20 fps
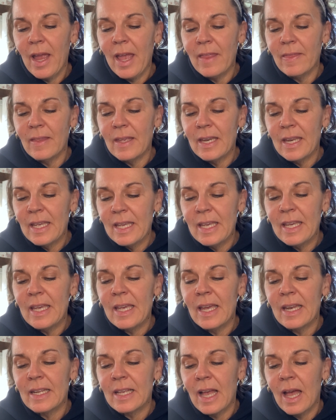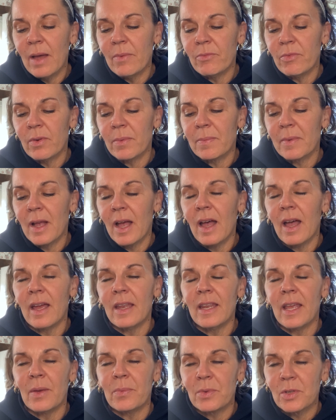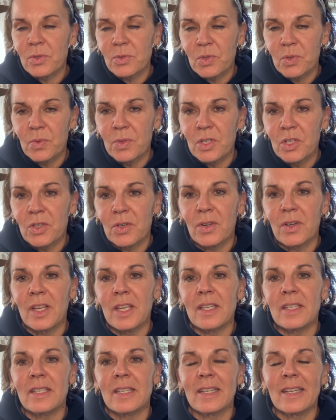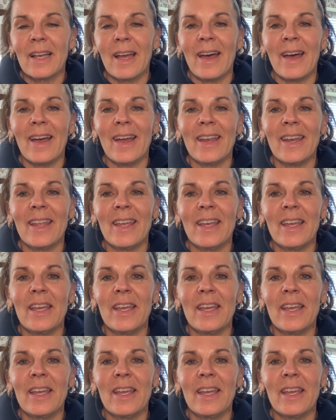and that he had come from God and was returning to God.